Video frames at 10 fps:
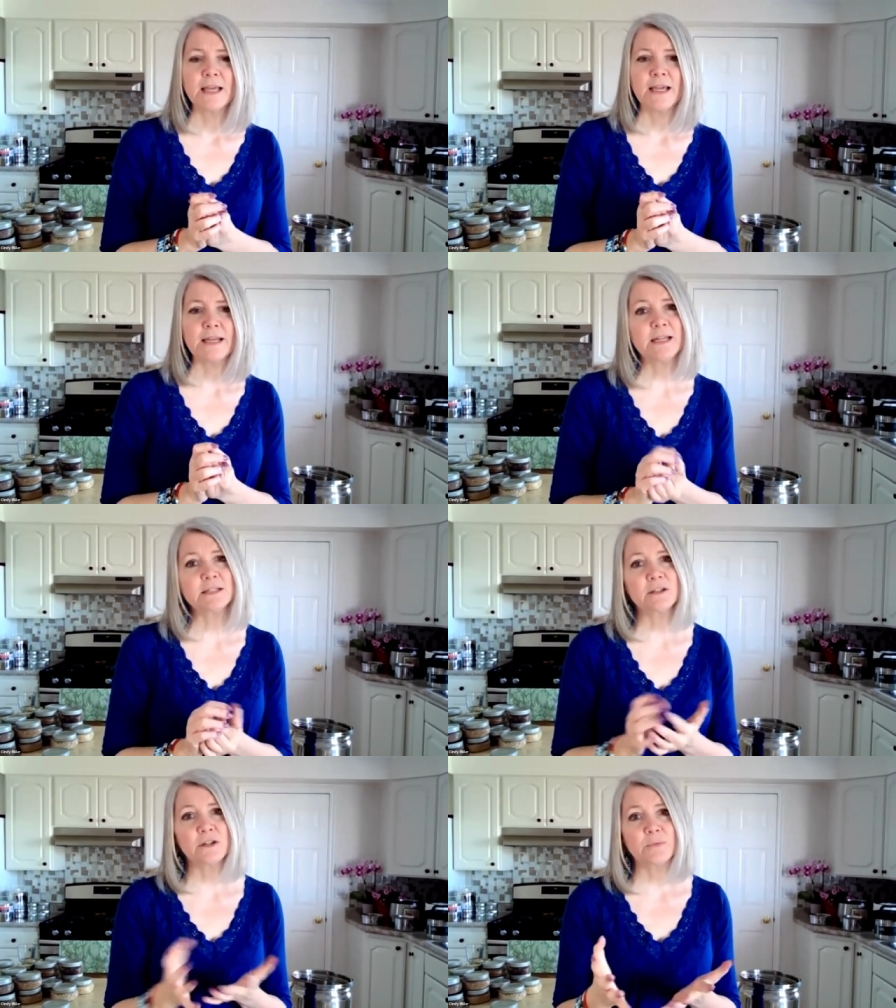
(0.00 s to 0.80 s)
And it
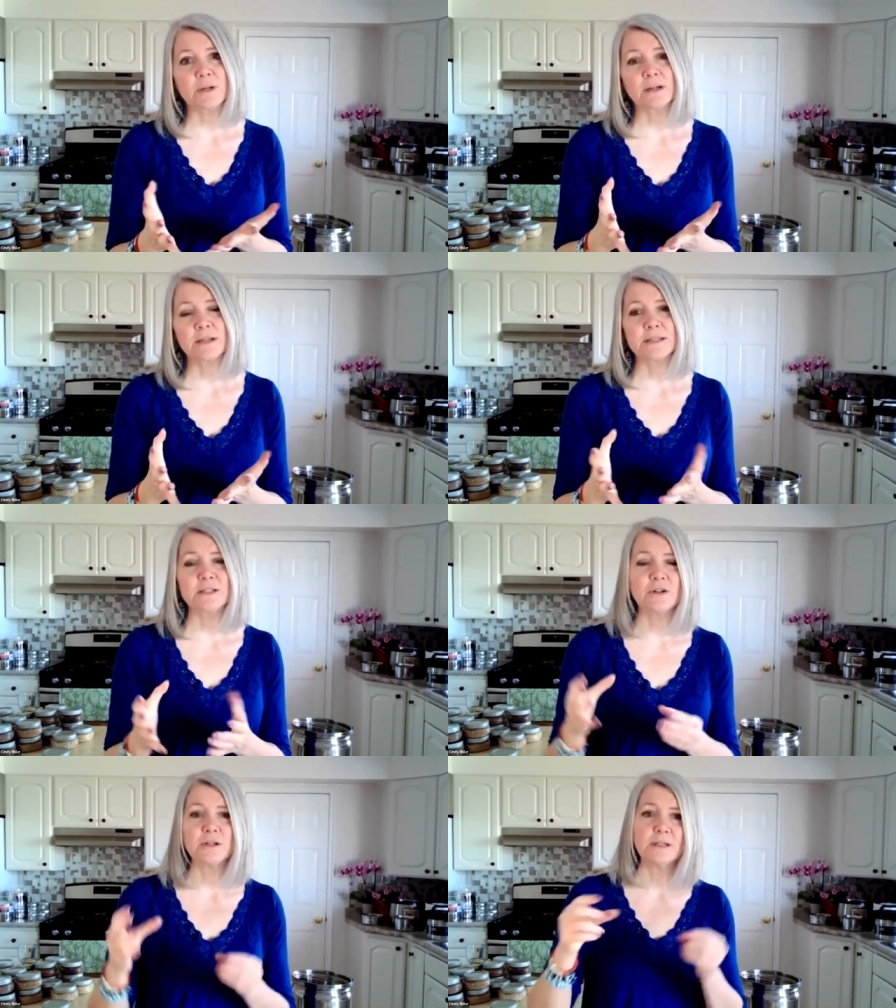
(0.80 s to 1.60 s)
is a good one because
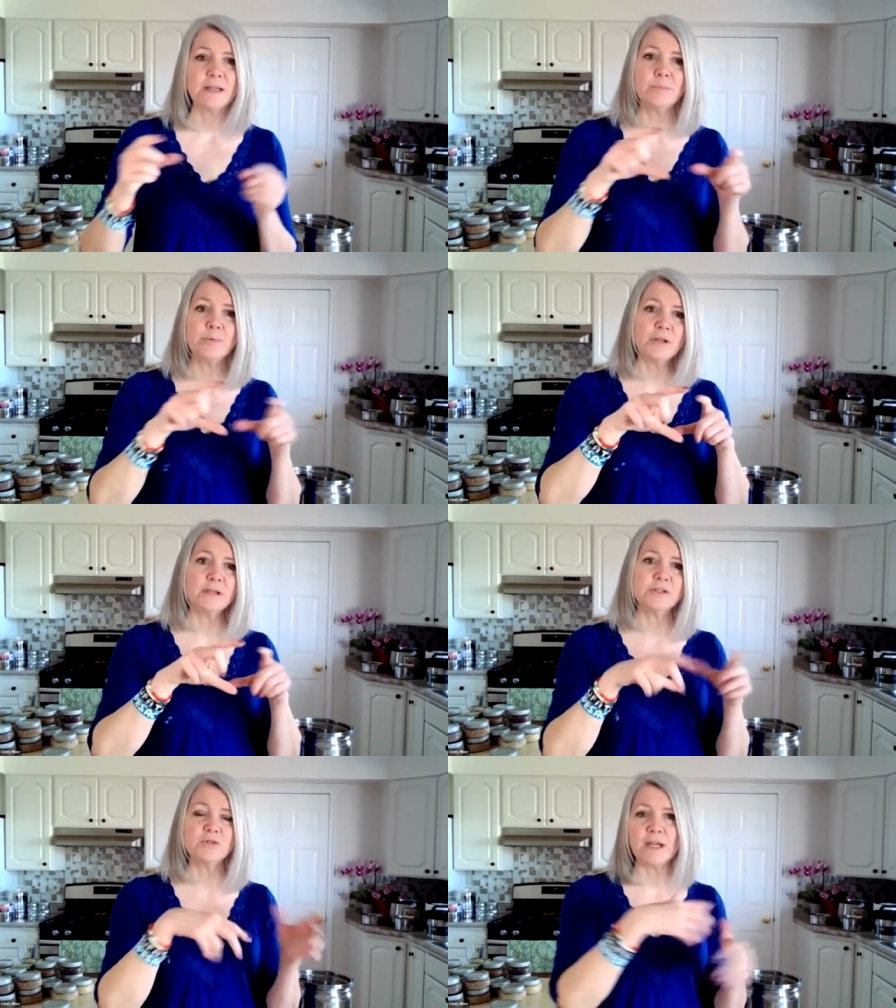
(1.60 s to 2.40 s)
you can then
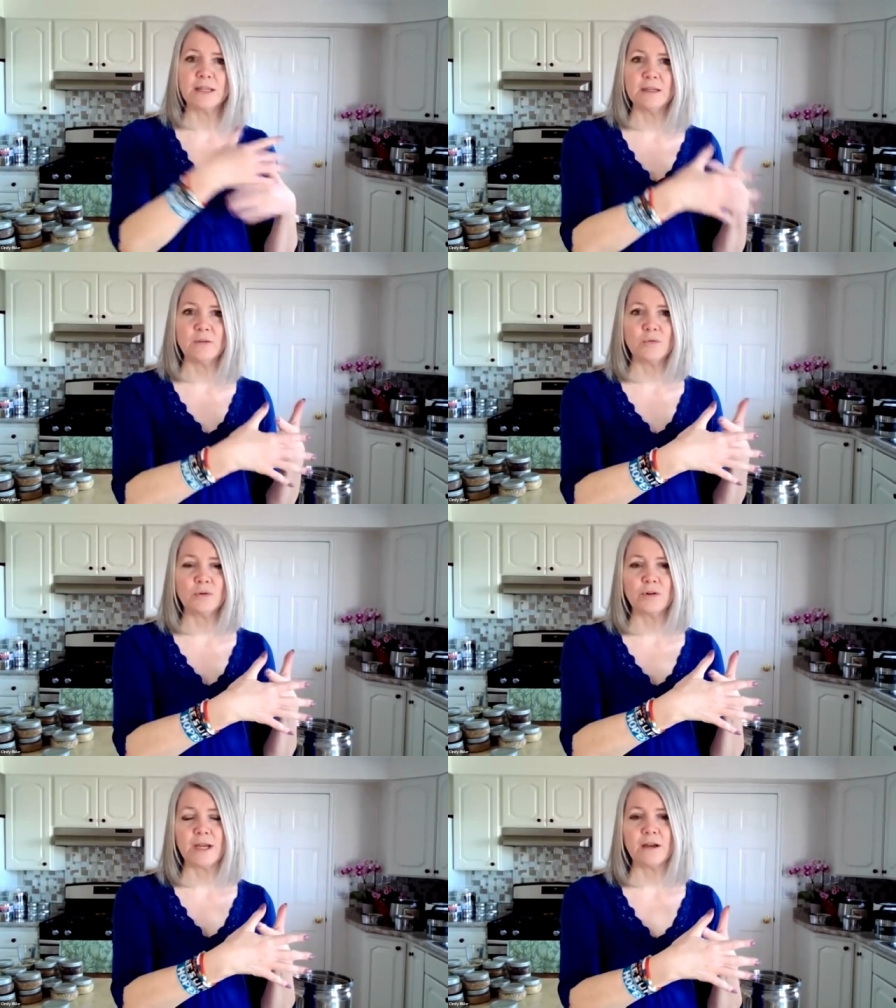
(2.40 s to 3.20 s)
put, strain the
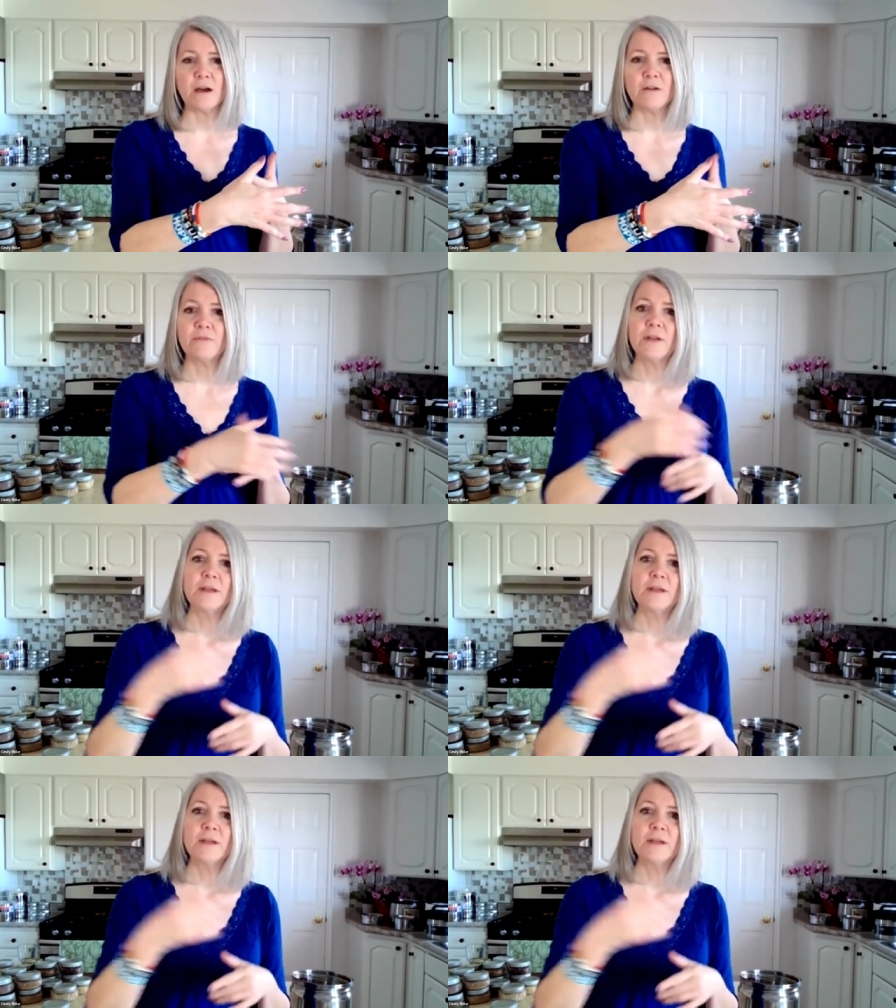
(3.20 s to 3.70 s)
grain off,